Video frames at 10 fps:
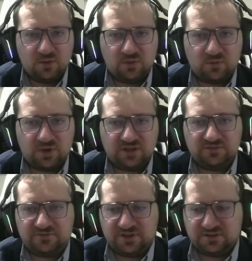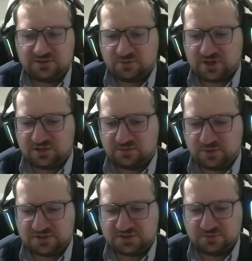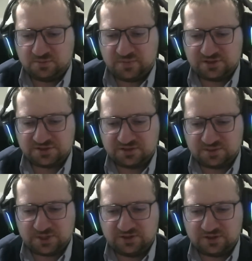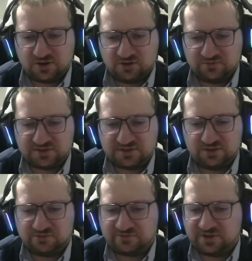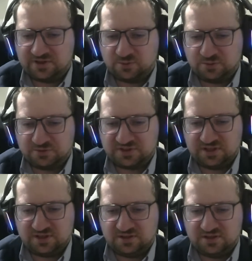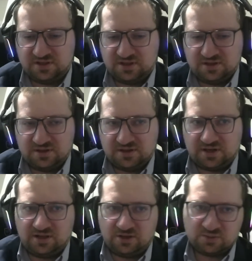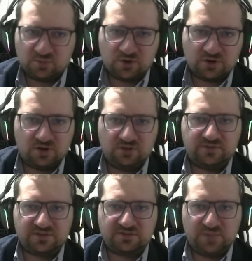Well, one of the things to add, which you mentioned about the convicts, I don't think we'll see a lot more convicts.